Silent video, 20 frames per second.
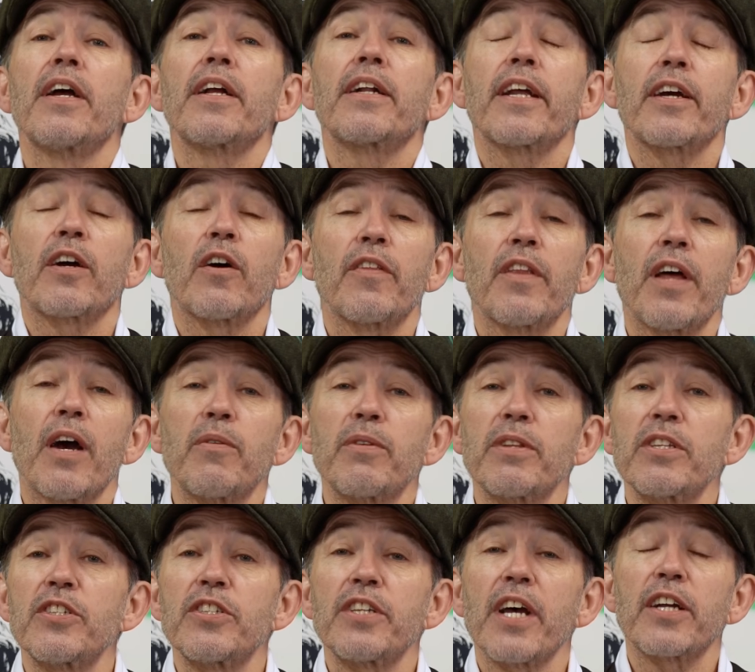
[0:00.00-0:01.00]
Click on there,
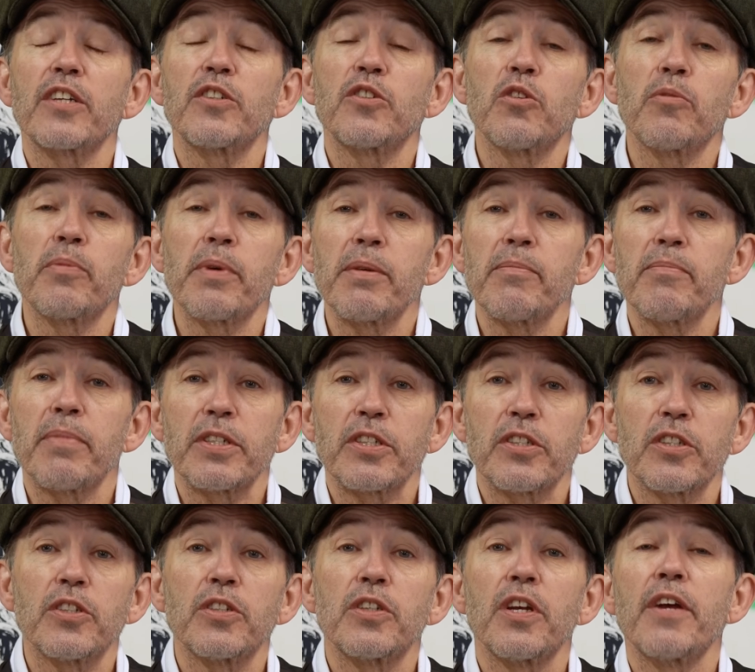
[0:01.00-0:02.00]
within seconds you'll be in
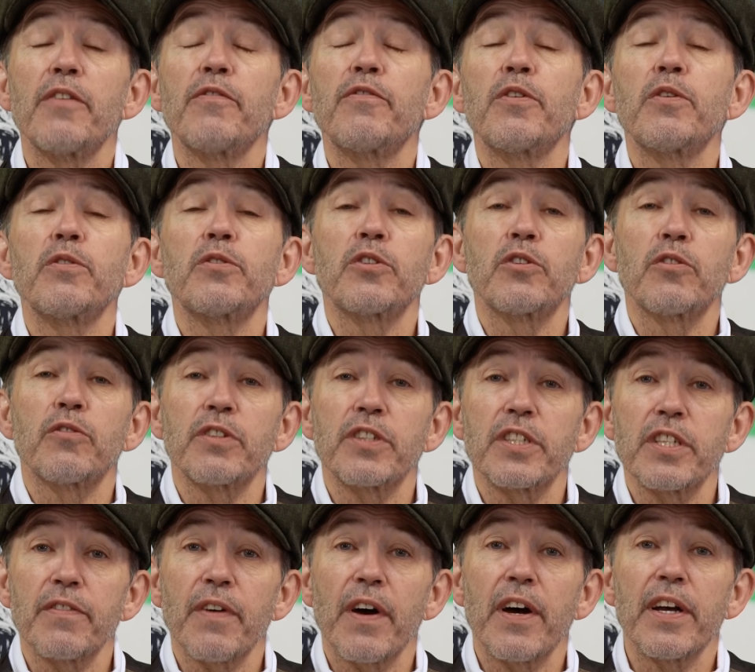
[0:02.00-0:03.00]
business. In future, you'll
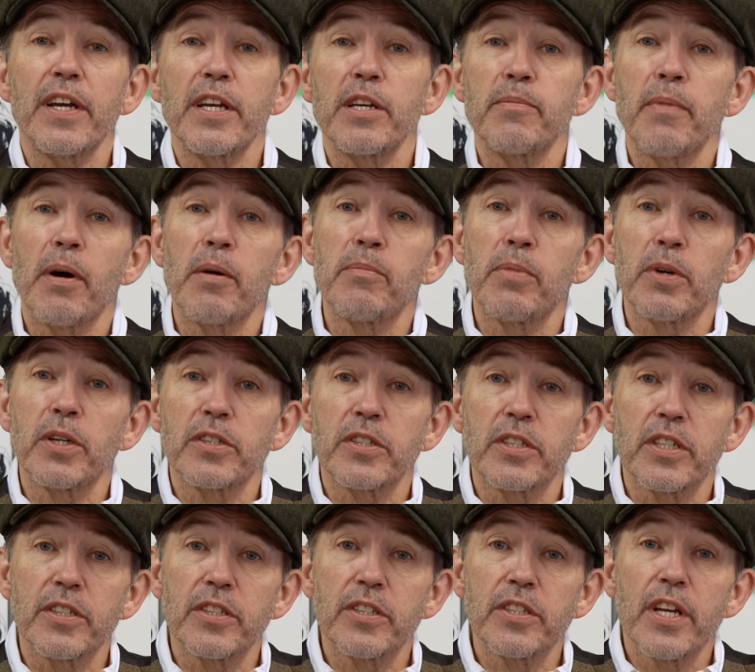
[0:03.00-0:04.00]
receive our email
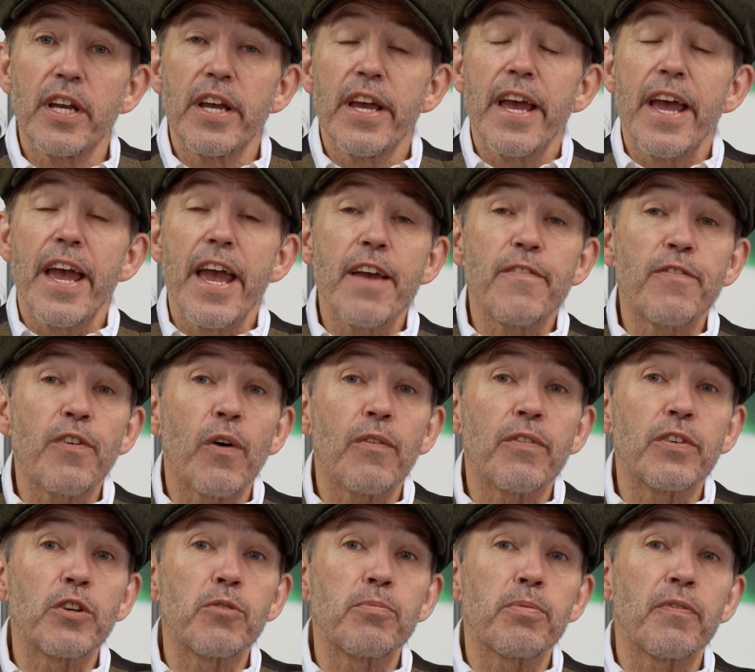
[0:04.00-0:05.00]
bulletins. If
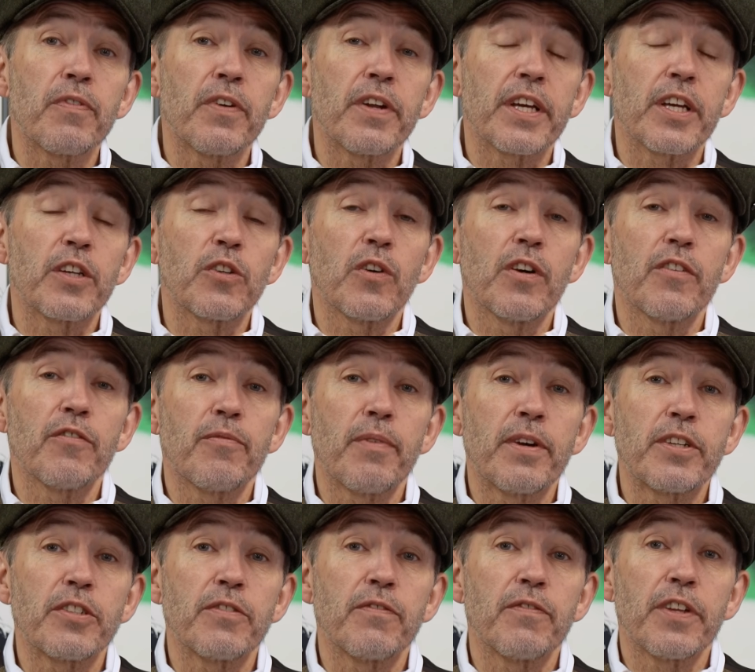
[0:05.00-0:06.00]
however you prefer to get your
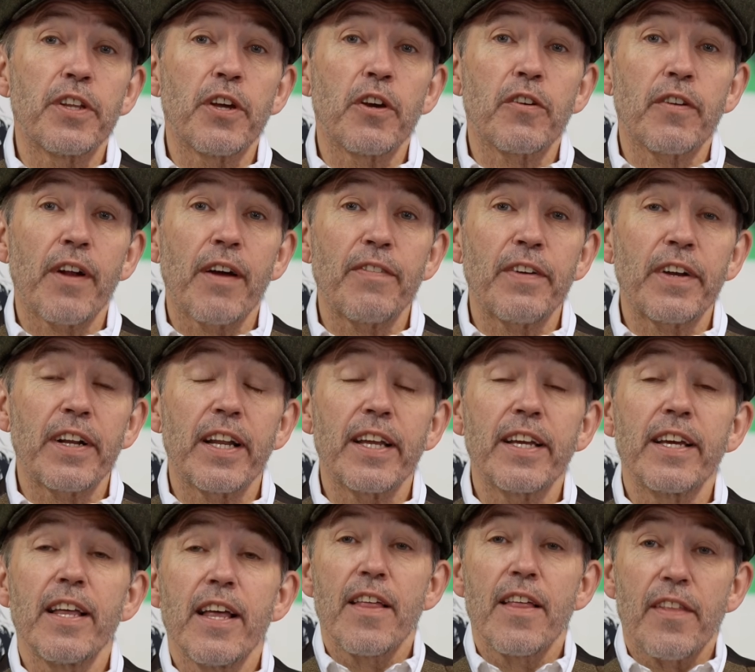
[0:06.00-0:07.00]
information
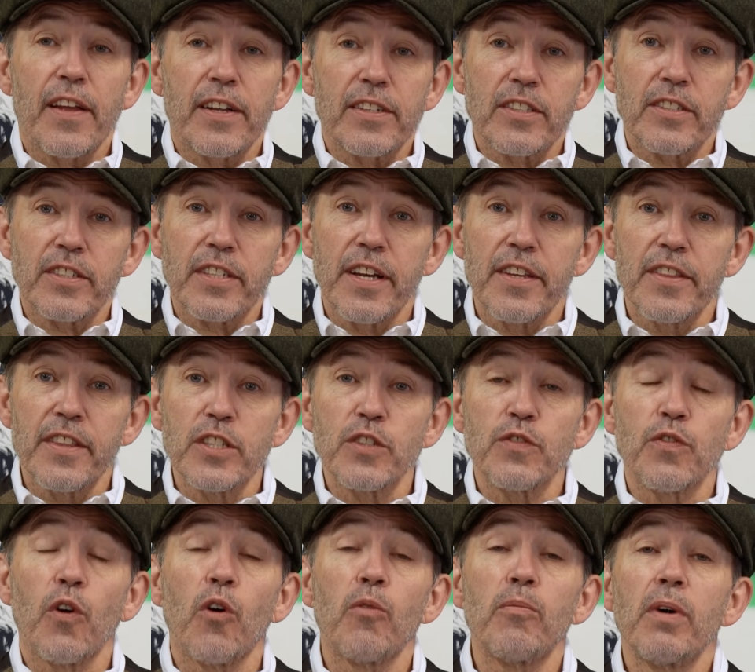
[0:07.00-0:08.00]
videographically, that is to say in this
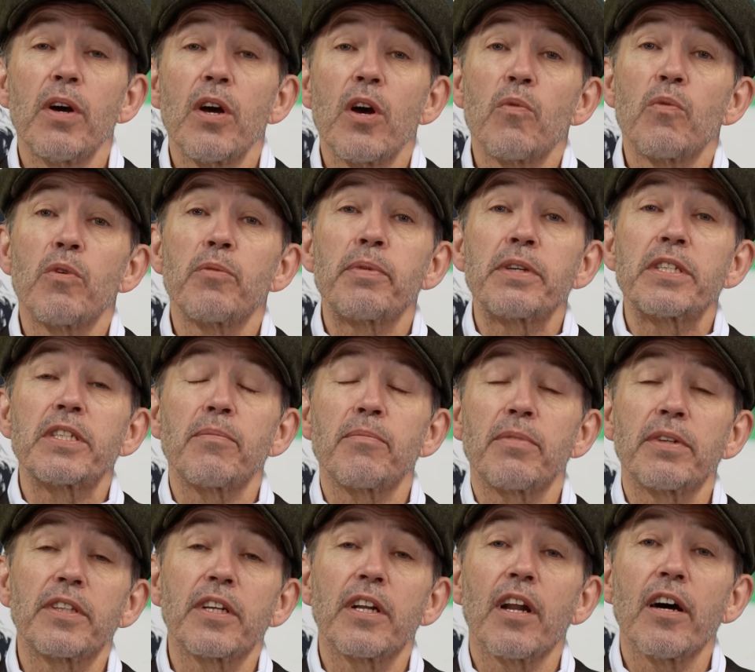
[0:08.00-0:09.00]
form, we'd be
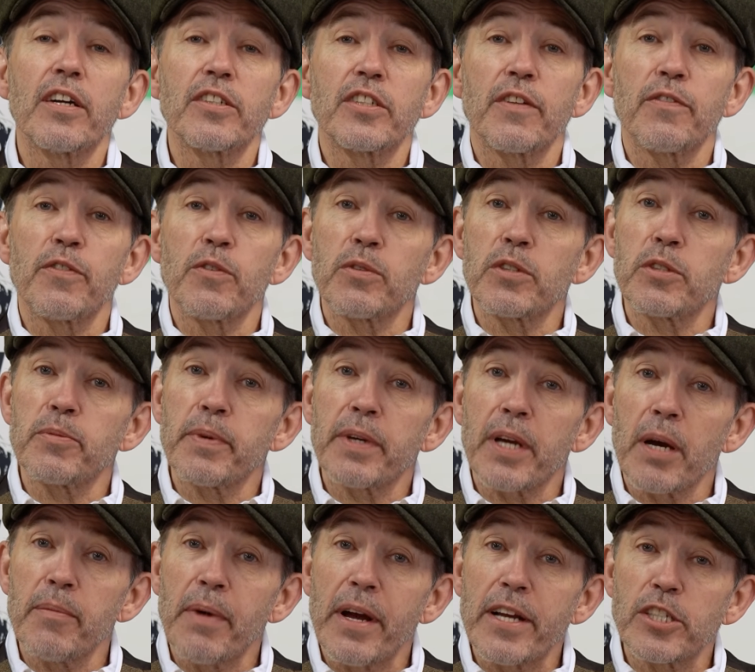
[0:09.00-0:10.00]
simply delighted if you want to
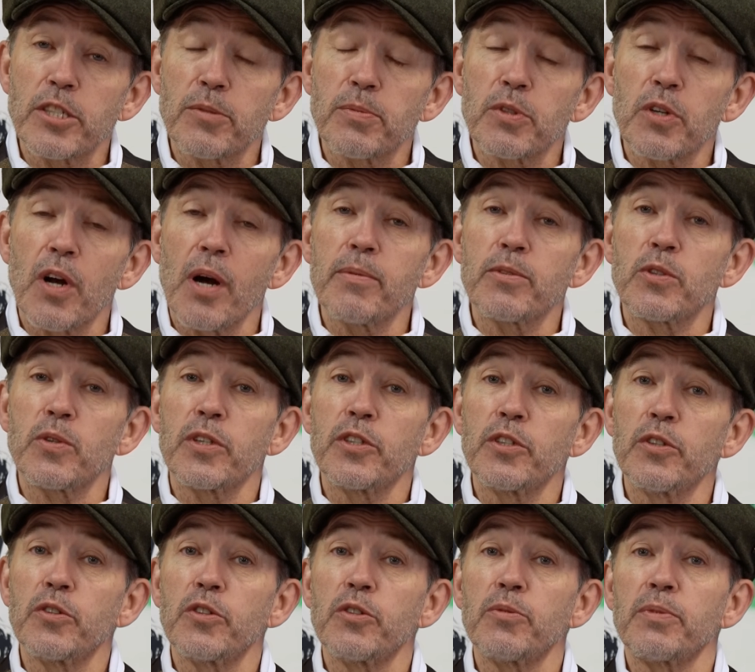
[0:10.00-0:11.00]
become a subscriber to our
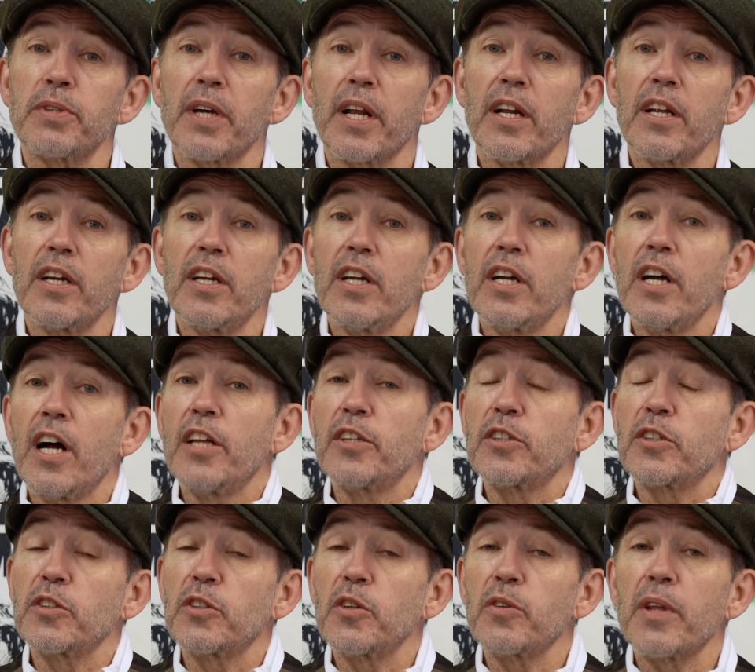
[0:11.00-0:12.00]
YouTube channel, and you
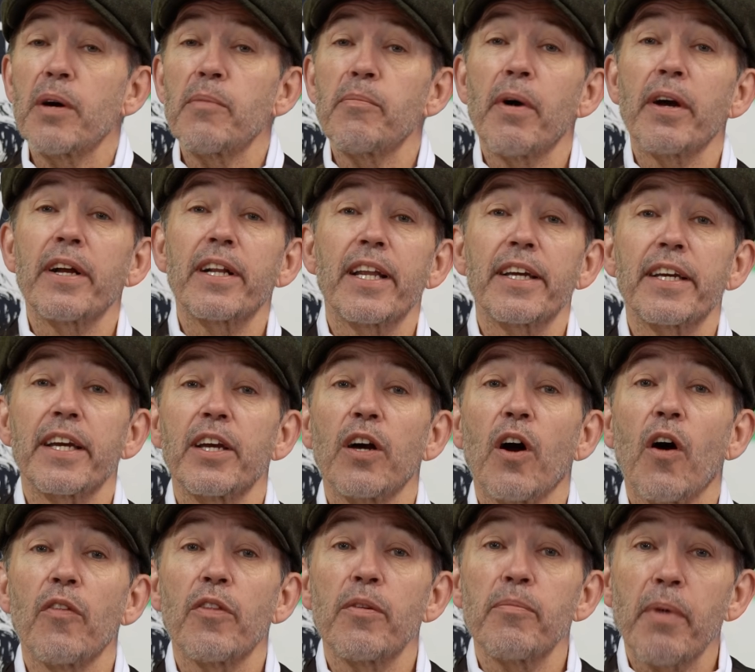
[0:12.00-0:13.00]
can do that by clicking
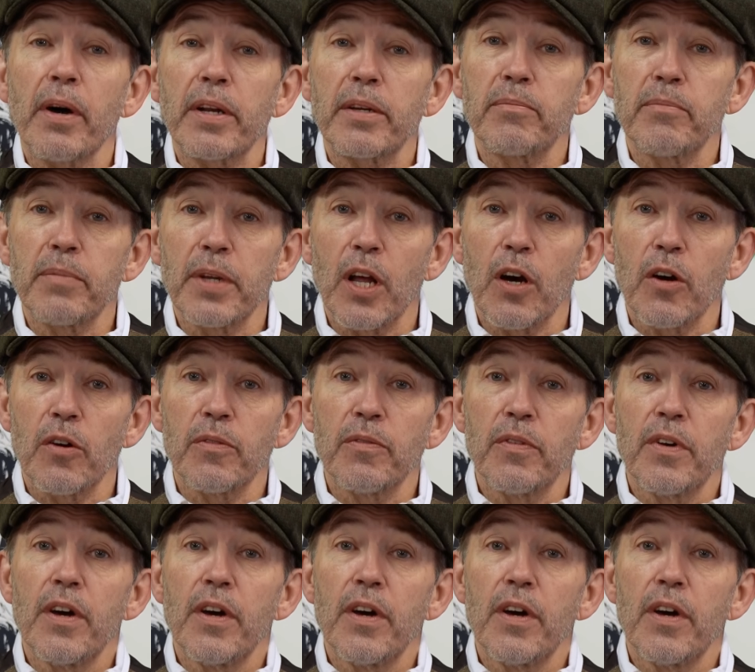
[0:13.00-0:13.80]
on the button below.